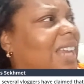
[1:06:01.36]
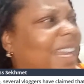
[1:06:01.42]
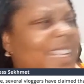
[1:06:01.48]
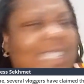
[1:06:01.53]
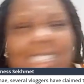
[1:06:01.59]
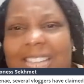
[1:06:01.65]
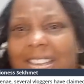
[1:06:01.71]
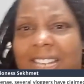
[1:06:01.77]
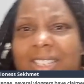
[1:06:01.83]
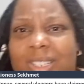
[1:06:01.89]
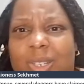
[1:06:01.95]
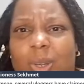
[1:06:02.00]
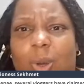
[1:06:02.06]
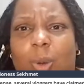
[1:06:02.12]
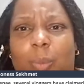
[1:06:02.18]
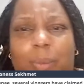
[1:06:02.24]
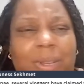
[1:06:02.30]
Like
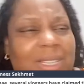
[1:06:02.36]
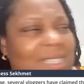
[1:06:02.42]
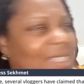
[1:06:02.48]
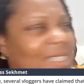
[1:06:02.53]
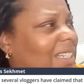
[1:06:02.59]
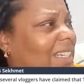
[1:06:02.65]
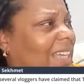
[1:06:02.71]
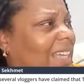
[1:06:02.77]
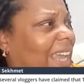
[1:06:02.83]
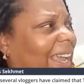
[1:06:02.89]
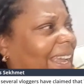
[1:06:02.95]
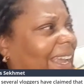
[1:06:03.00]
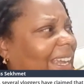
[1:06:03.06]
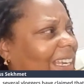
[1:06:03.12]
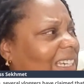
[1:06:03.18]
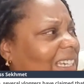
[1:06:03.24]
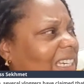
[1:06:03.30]
Jackson opens the
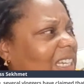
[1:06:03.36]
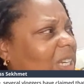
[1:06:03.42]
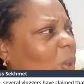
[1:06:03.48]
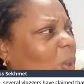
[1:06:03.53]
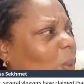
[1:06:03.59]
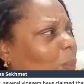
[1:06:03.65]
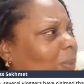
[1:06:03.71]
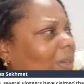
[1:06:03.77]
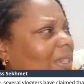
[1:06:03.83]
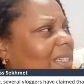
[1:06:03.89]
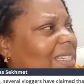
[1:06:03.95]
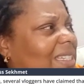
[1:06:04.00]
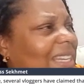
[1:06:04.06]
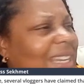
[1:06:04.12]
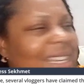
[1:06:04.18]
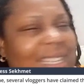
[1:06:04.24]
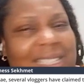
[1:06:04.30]
gate and he
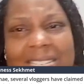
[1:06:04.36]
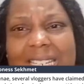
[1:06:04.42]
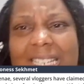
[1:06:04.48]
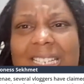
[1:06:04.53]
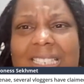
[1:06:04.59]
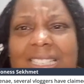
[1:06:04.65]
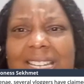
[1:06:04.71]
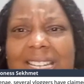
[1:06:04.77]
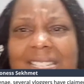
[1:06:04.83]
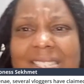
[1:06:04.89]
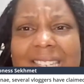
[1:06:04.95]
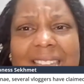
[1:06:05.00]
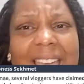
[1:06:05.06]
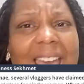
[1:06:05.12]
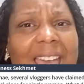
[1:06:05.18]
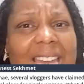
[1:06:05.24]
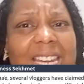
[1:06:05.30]
opens this and he does
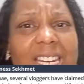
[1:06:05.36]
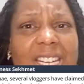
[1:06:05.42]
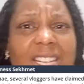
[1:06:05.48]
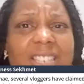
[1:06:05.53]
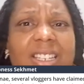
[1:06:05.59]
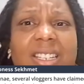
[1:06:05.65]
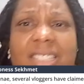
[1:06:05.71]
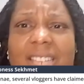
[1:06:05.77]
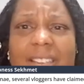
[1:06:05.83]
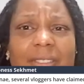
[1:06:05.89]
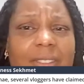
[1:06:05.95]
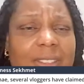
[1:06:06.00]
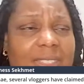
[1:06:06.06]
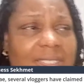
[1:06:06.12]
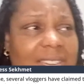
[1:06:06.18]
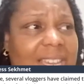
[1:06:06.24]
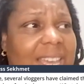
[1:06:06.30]
that and he does
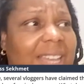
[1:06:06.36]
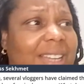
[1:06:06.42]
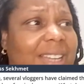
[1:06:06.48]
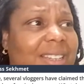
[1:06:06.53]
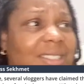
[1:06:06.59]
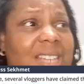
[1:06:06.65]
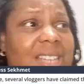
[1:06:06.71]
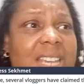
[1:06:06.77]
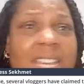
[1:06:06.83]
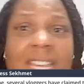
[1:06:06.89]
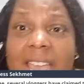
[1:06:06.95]
everything else.